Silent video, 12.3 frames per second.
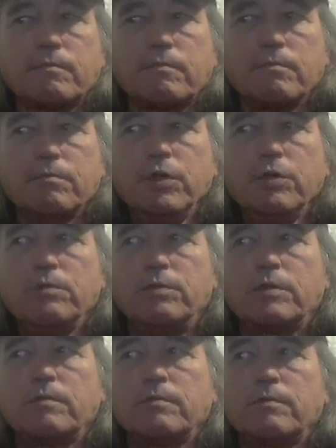
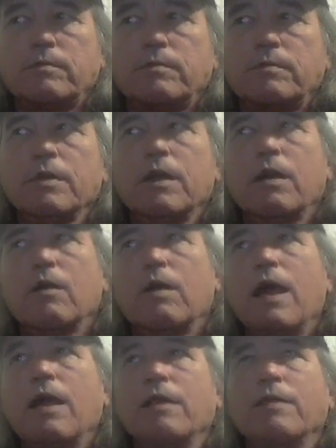boobs, and
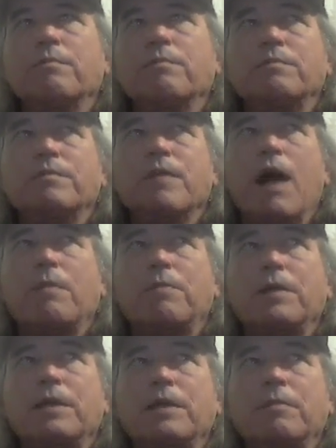them not
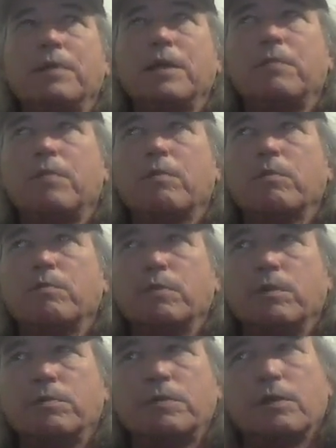being big bubble
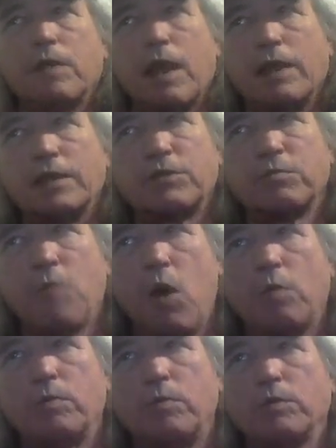boobs. They're like
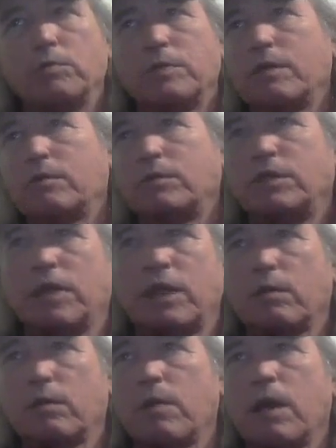small boobs. They don't
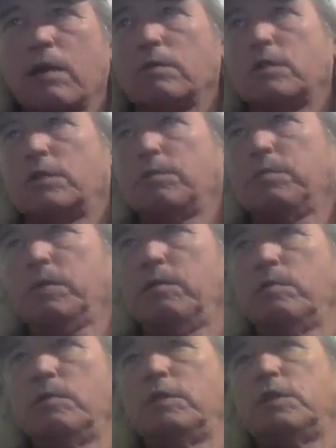shake around and
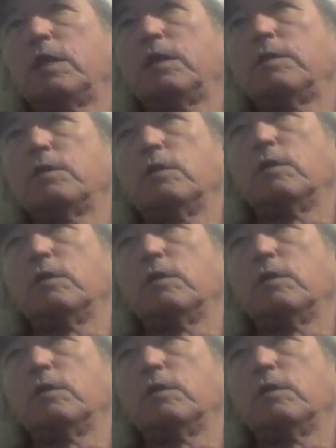split when she lays on her